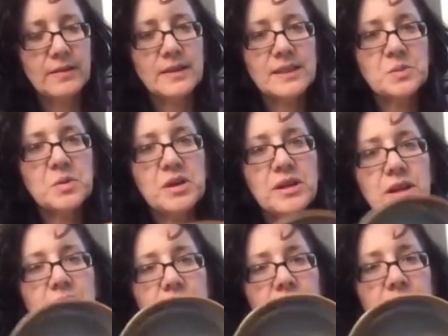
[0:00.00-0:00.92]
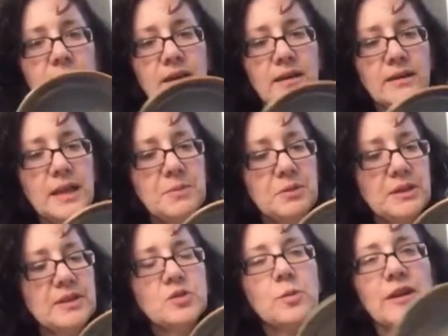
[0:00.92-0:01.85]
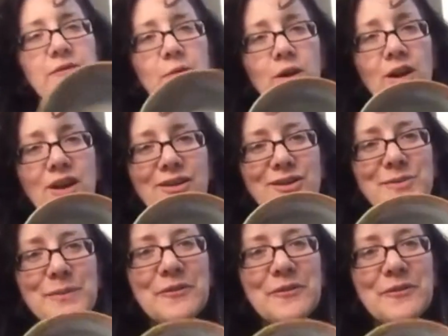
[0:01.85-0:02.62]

this one I labeled at $24.